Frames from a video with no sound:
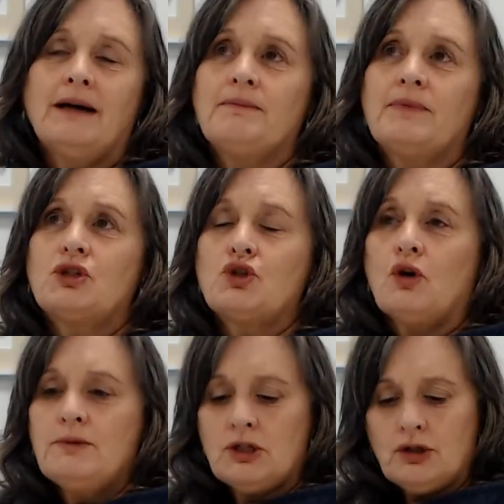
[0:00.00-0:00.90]
The
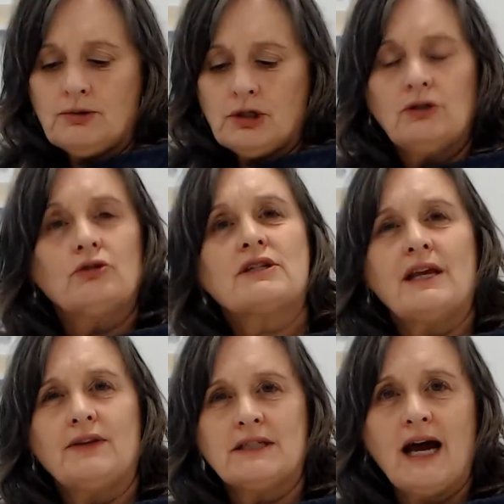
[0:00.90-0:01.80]
job description looks at
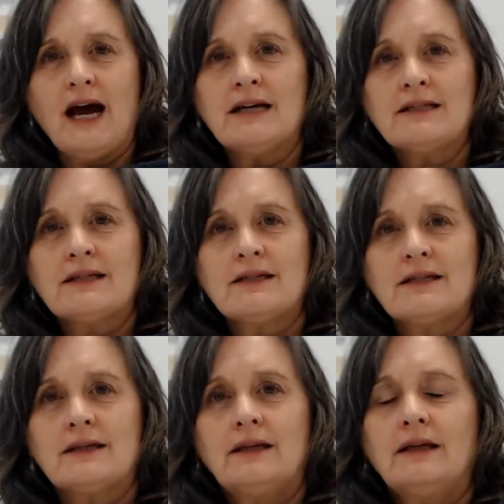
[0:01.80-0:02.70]
the tasks,
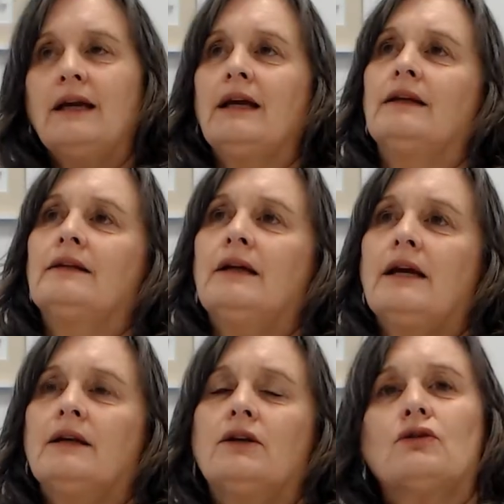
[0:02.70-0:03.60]
and
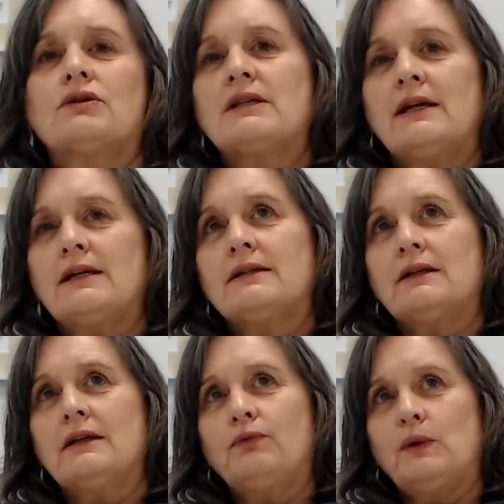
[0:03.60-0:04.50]
it looks at,
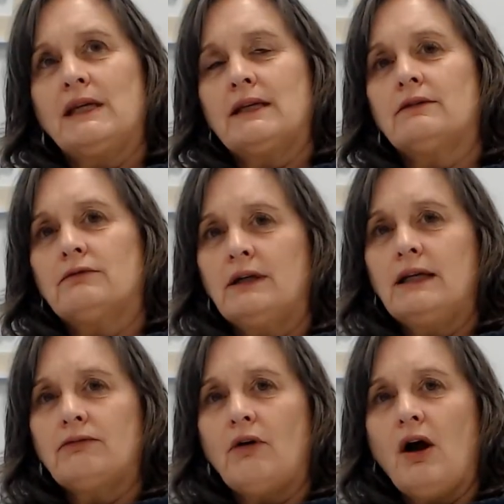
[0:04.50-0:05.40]
if we get it
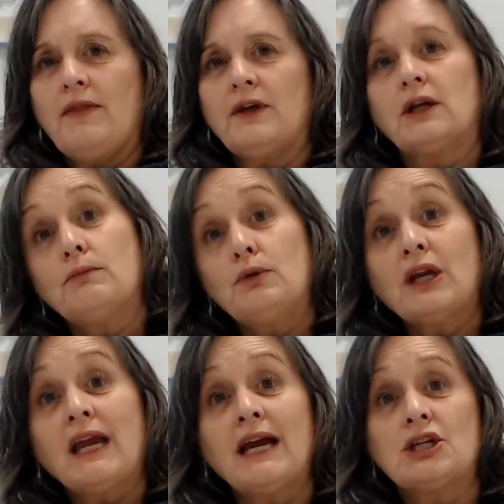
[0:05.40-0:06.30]
really right, the
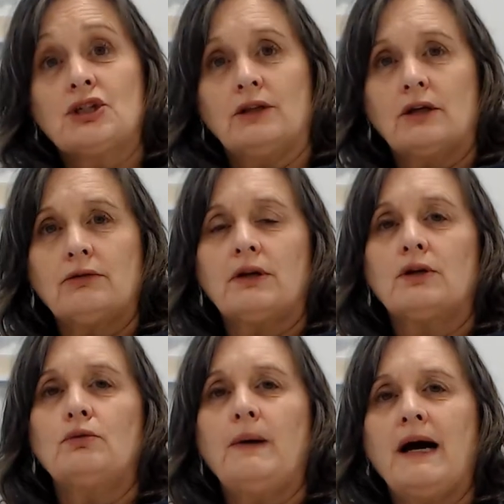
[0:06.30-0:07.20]
communication, the
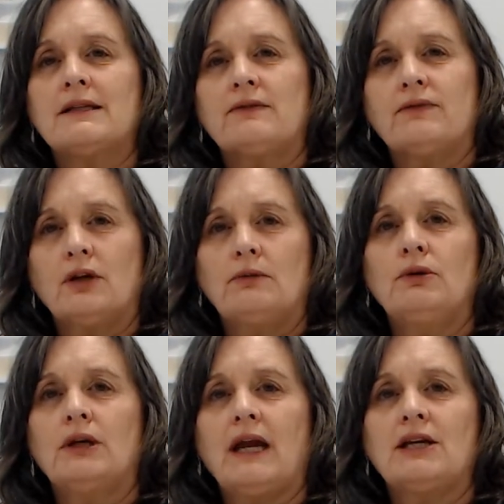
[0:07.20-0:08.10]
critical parts of the
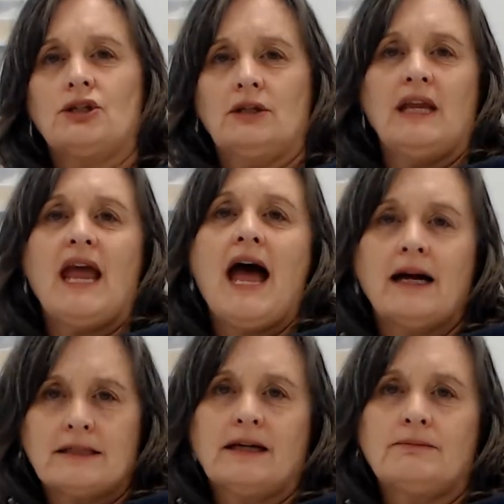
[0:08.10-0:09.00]
communication and the
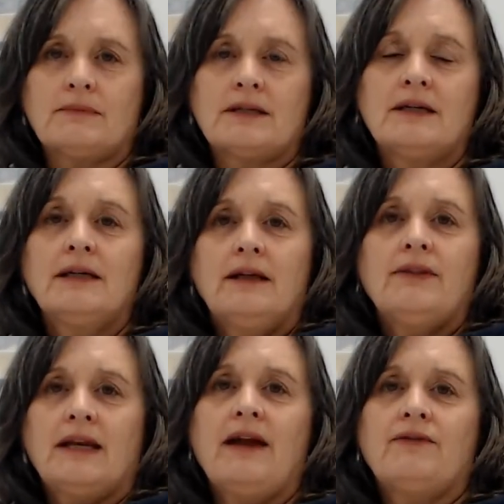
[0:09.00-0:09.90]
outcomes
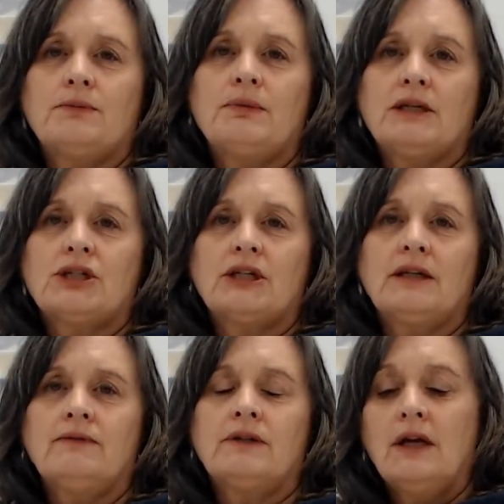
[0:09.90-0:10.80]
that have to be
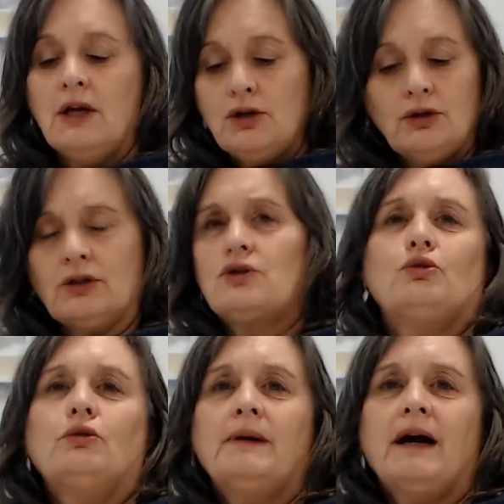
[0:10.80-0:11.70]
achieved. You can
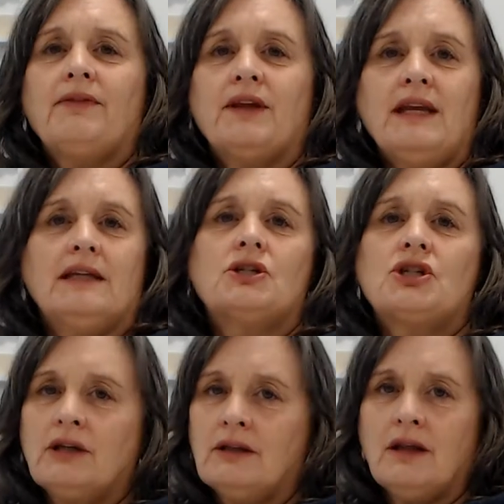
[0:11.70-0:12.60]
talk about the
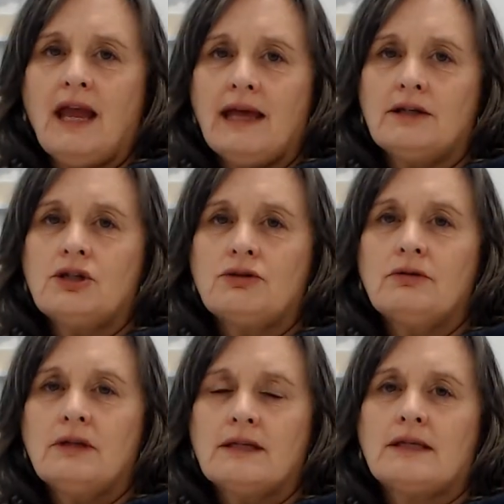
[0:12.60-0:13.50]
energy and the attitude
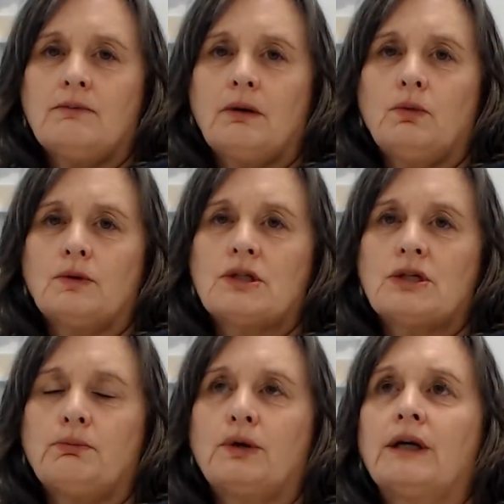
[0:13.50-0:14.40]
that someone wants to
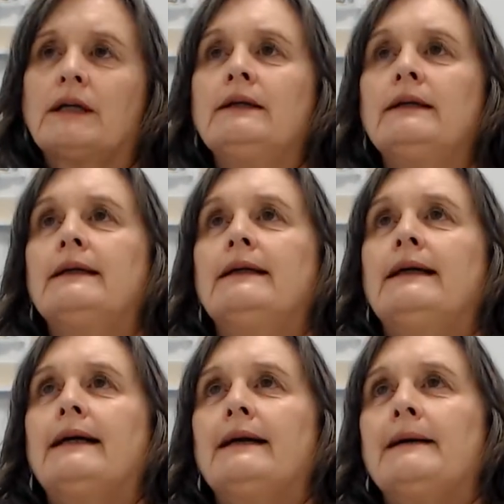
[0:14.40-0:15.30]
bring.
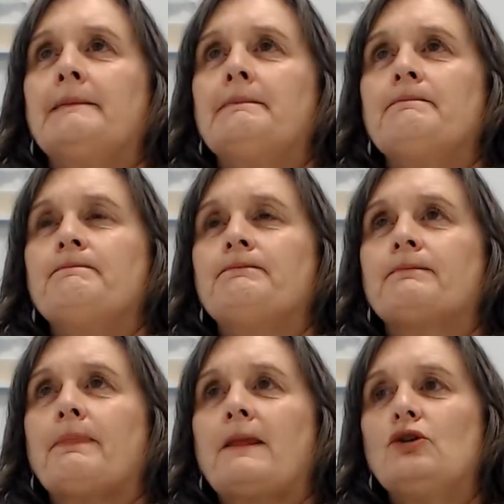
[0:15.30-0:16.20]

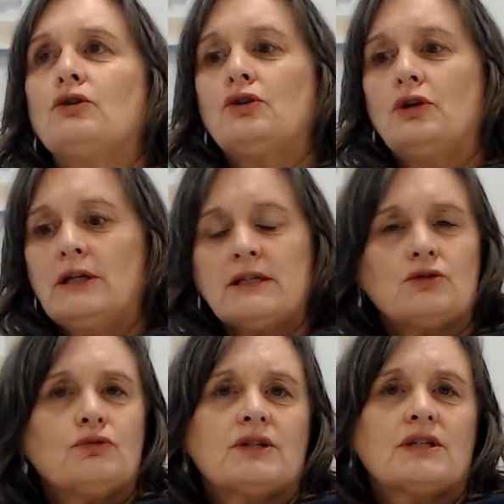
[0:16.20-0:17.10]
You list
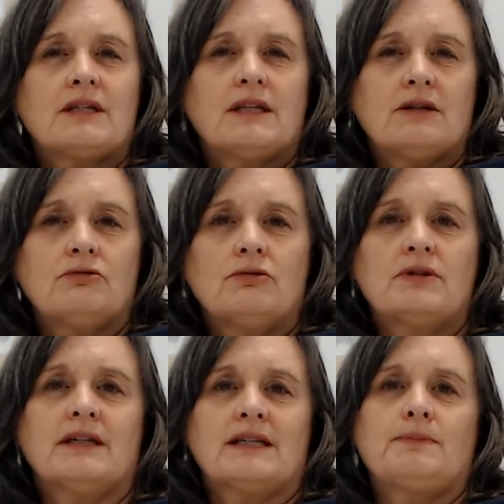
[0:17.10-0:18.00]
all the skills
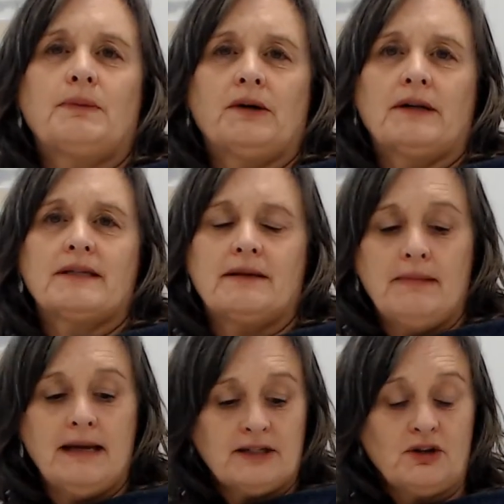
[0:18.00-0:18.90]
and experience that
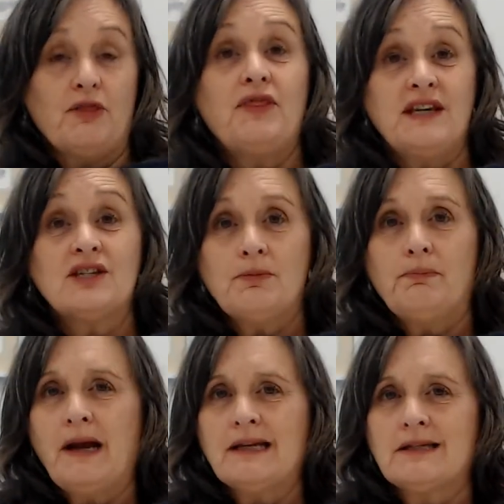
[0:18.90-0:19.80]
matter. So there's your
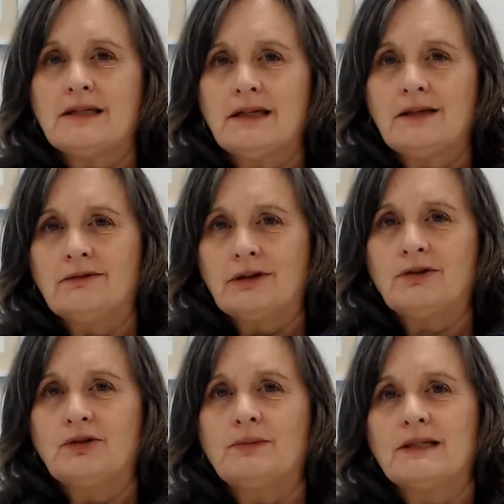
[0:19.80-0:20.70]
base to get your
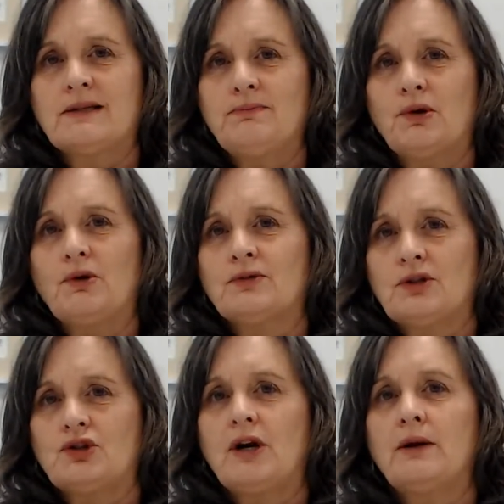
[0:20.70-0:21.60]
recruitment spot on
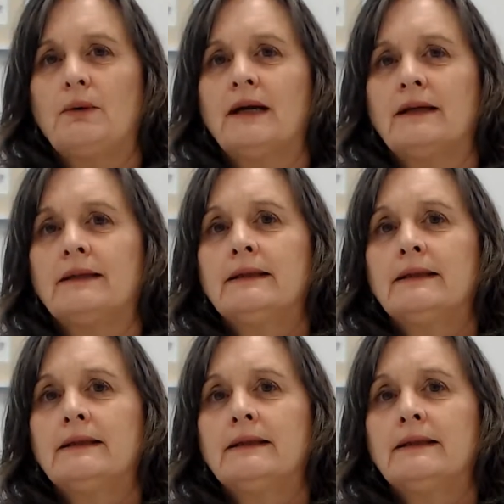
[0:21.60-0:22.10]
straight away.